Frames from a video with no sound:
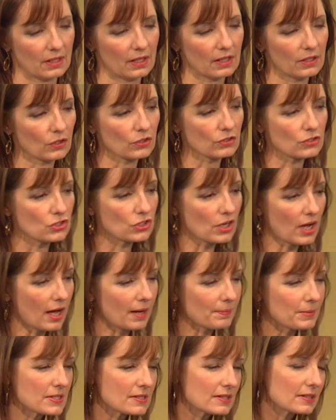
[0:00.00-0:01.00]
And our
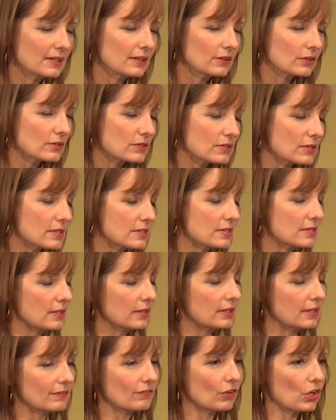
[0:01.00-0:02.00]
job as leaders is to
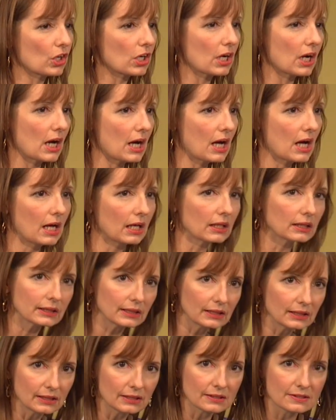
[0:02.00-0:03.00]
give our
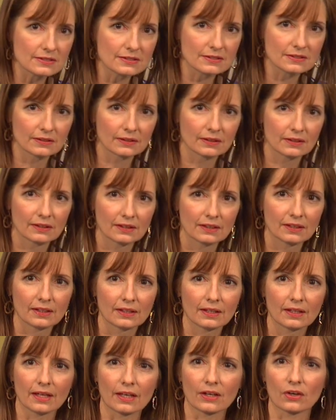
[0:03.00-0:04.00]
colleagues
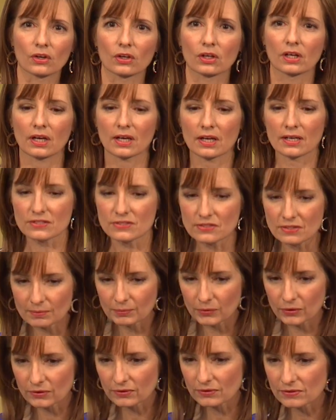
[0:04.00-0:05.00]
and our
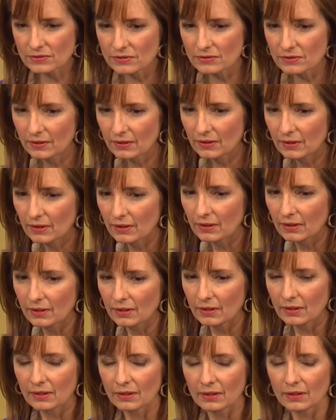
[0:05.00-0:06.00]
customers,
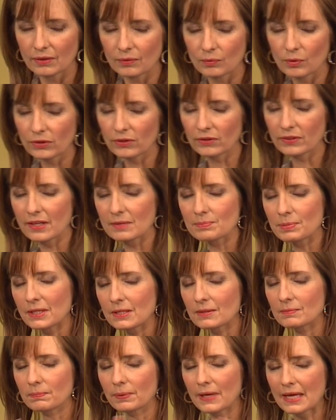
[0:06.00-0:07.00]
whether they be
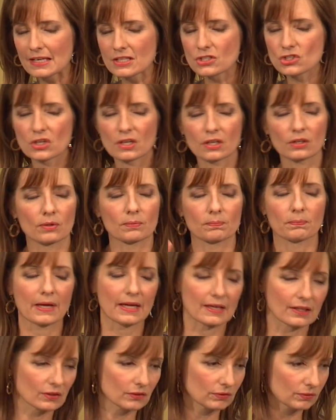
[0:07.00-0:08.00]
in Beijing or
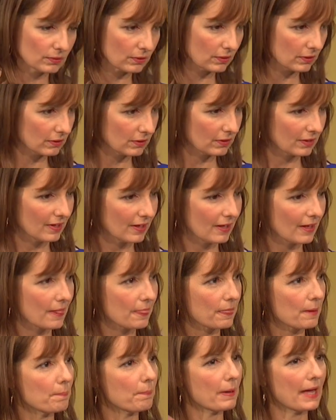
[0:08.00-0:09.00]
Bangalore,
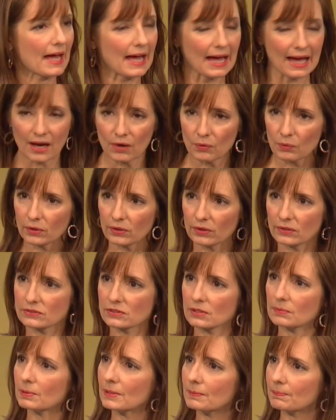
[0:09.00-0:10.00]
the power
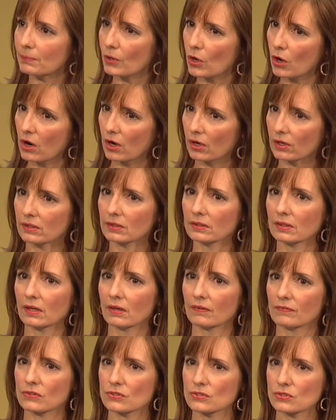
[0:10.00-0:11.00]
to be part
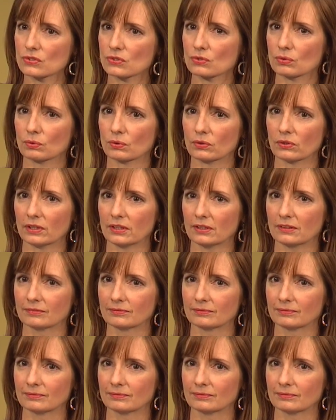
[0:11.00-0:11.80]
of the story.